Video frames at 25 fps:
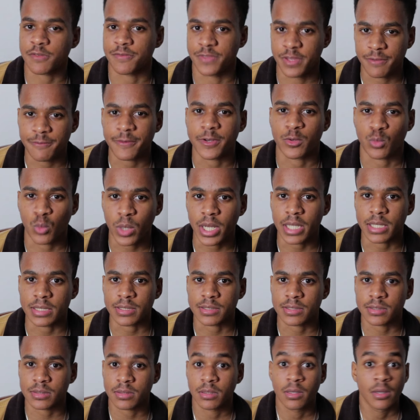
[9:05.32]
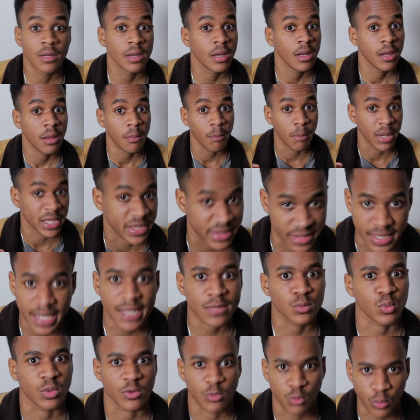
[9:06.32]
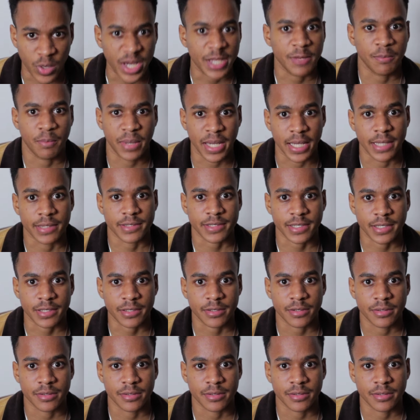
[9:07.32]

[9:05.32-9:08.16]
of different ways, but not with weight painting.